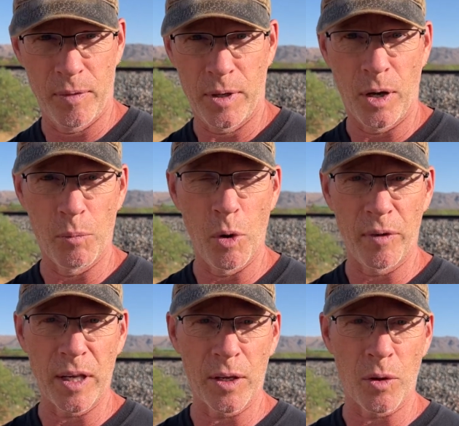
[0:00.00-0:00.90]
you know,
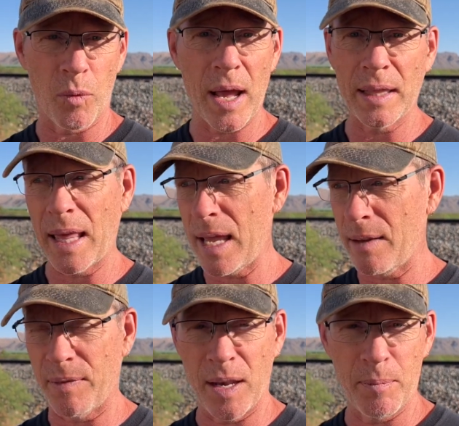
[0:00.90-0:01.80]
moving into the right lane
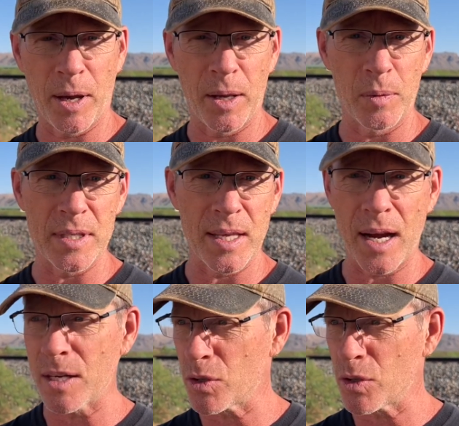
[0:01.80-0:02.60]
if anybody was there.